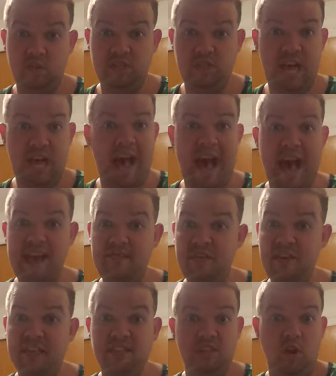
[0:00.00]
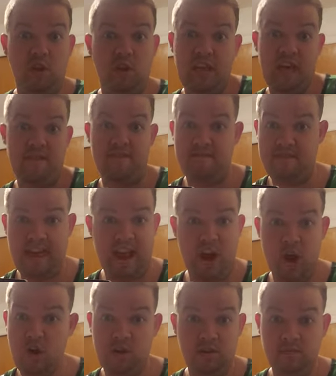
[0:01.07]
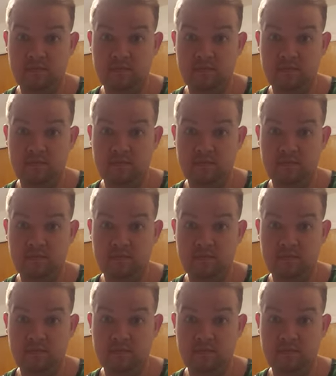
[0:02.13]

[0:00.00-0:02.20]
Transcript: which I think is totally unfair